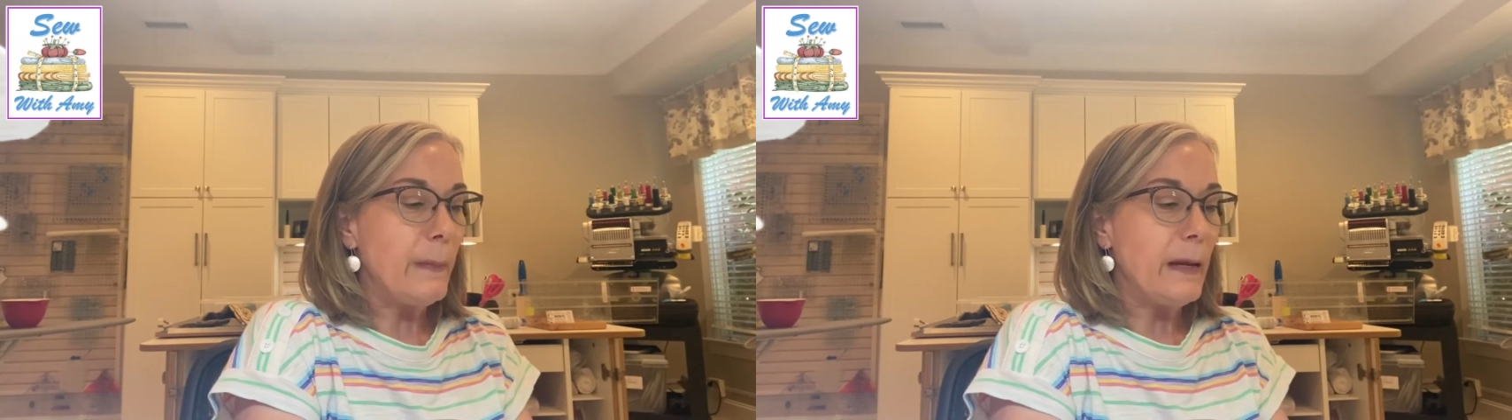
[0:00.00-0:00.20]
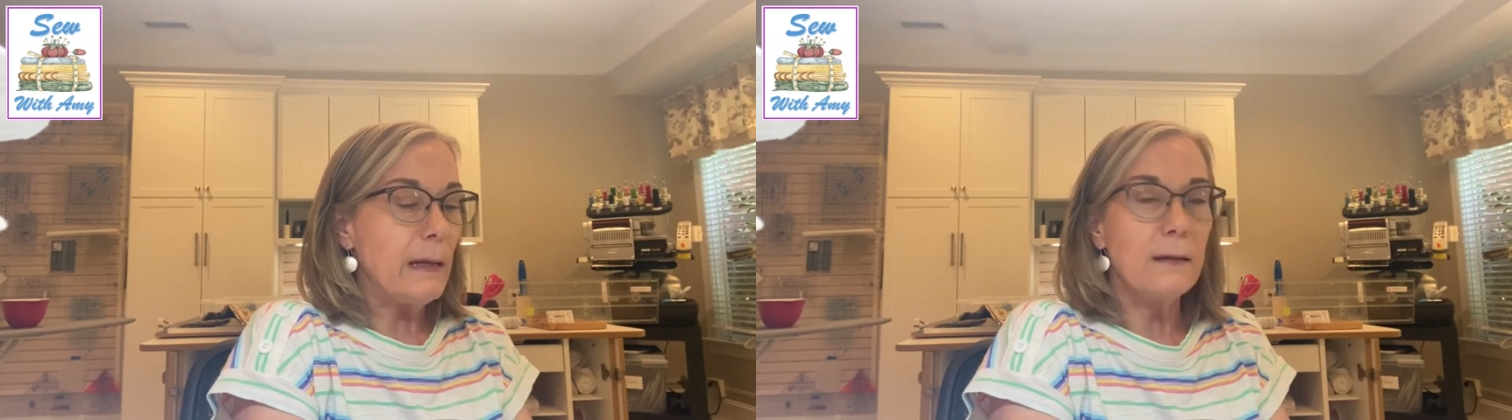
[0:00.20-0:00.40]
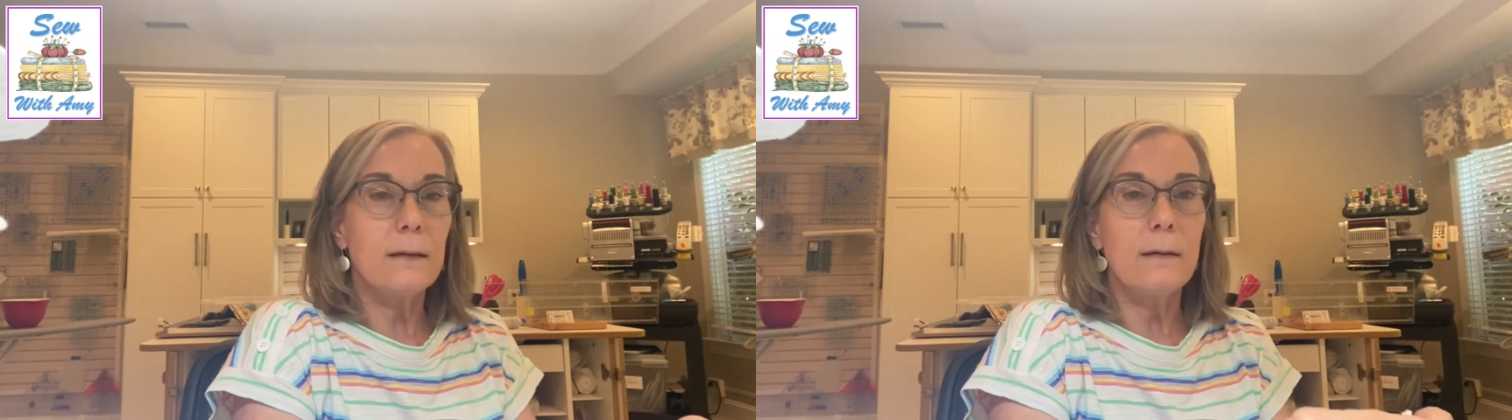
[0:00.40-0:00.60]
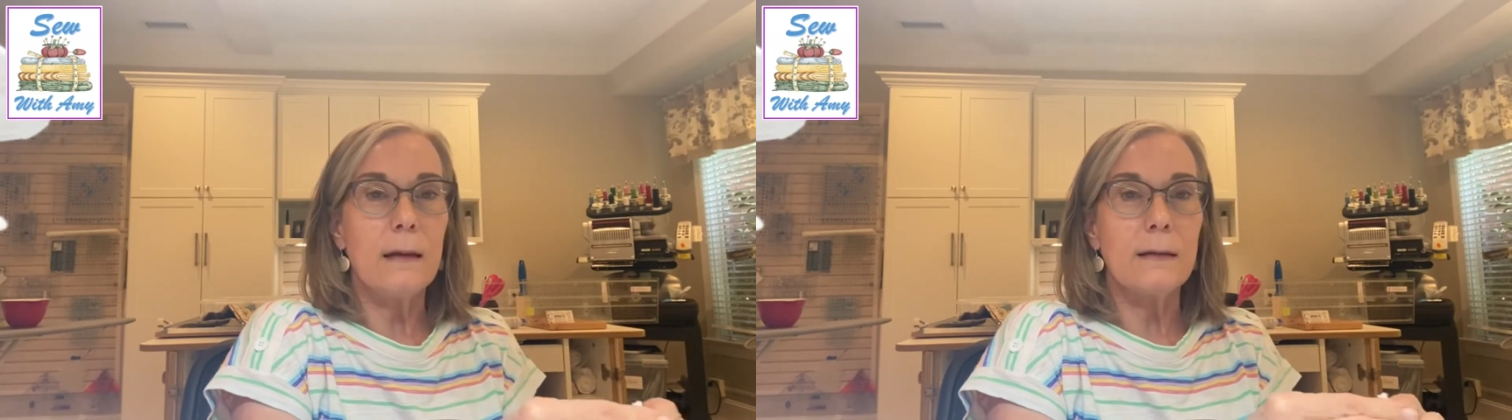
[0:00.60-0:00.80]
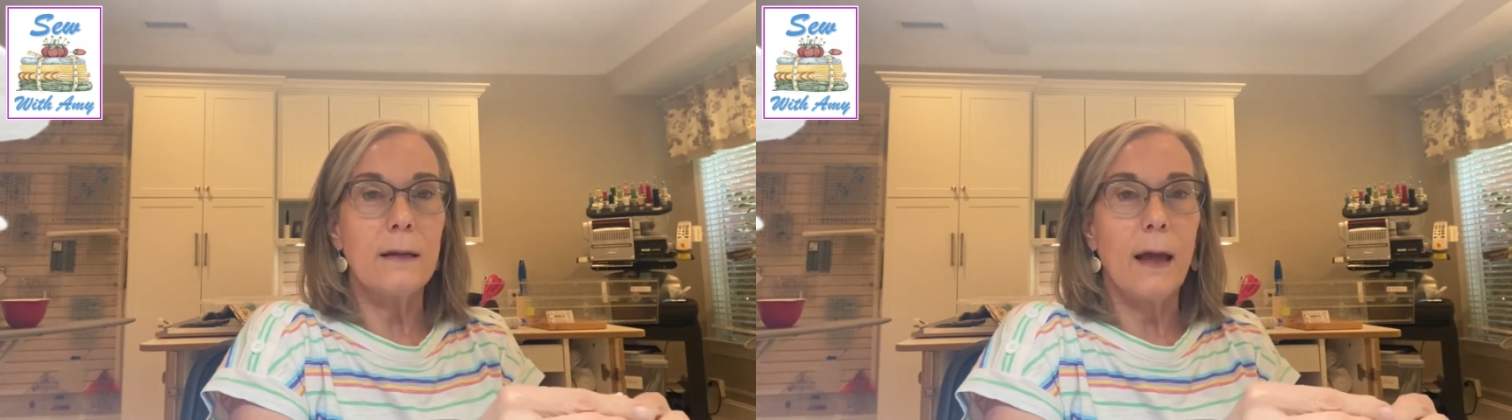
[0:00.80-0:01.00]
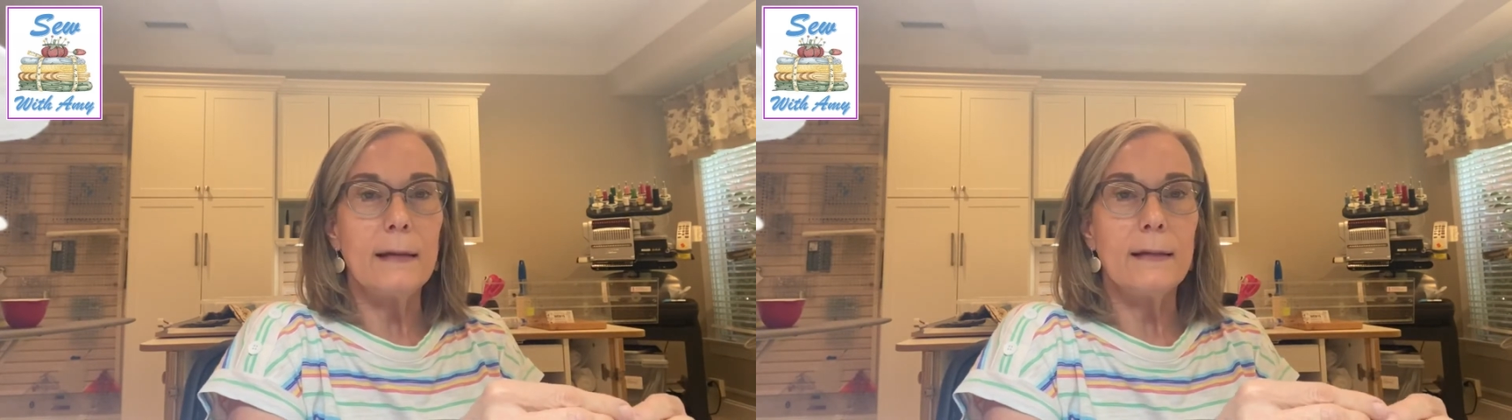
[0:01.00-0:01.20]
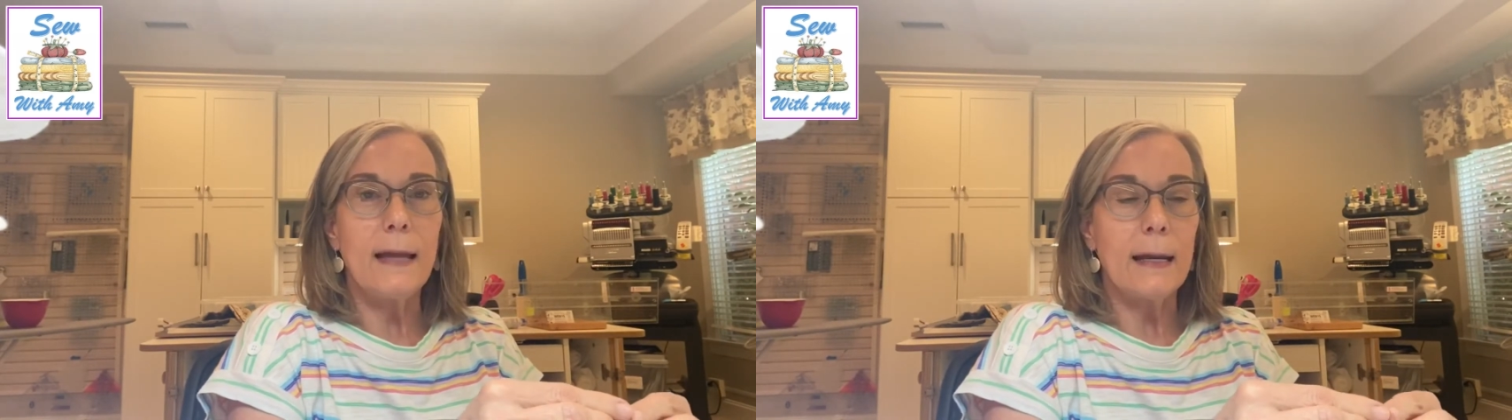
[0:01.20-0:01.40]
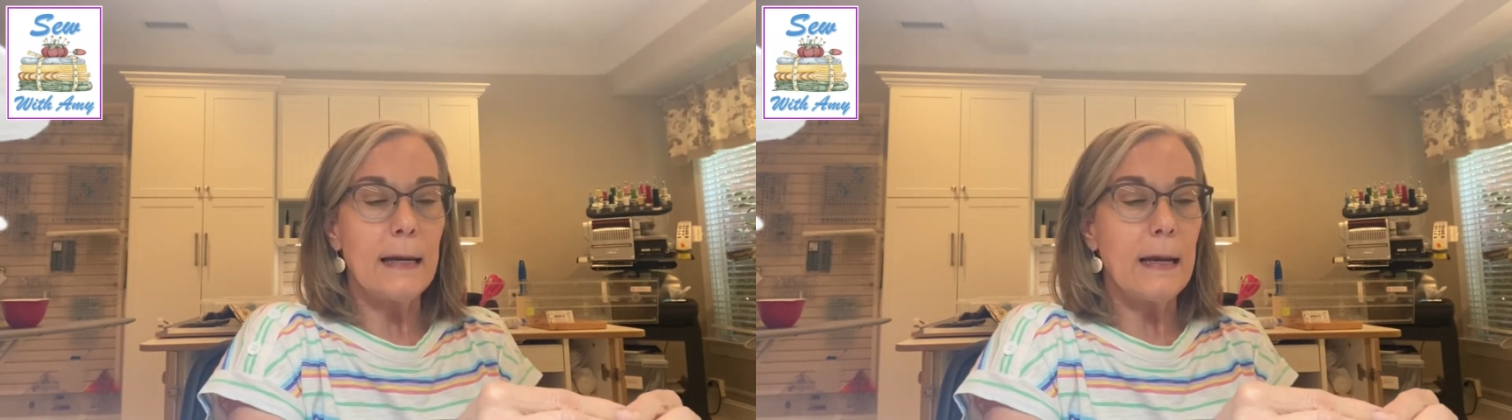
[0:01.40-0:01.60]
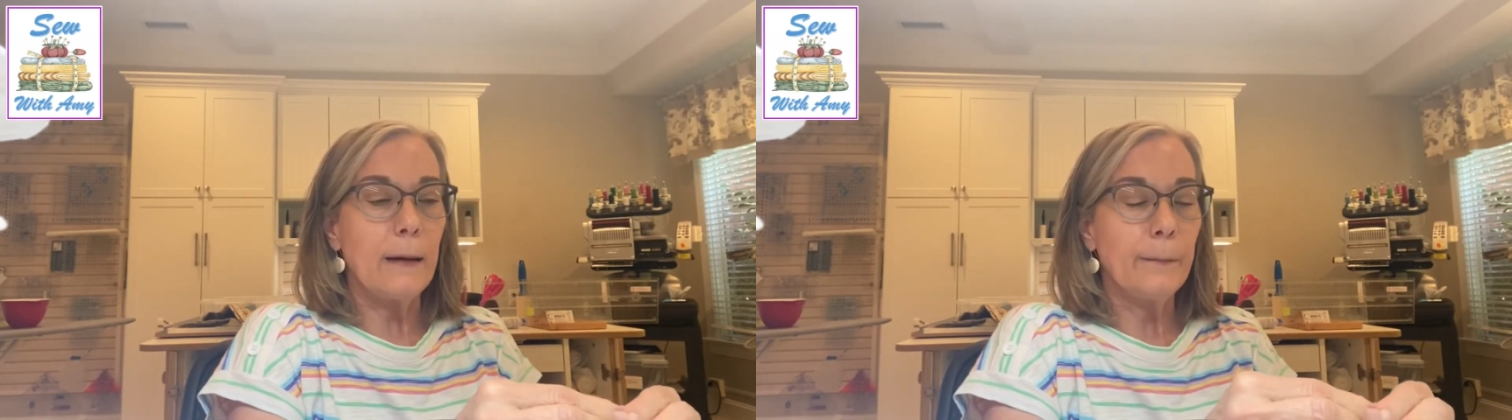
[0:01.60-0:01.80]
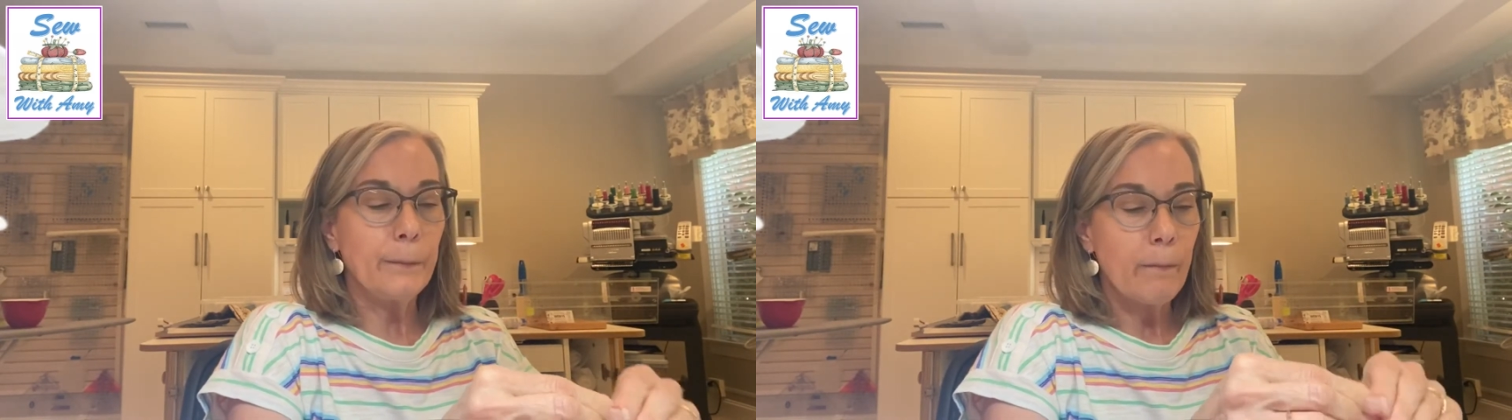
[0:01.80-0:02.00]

beads is a nice technique.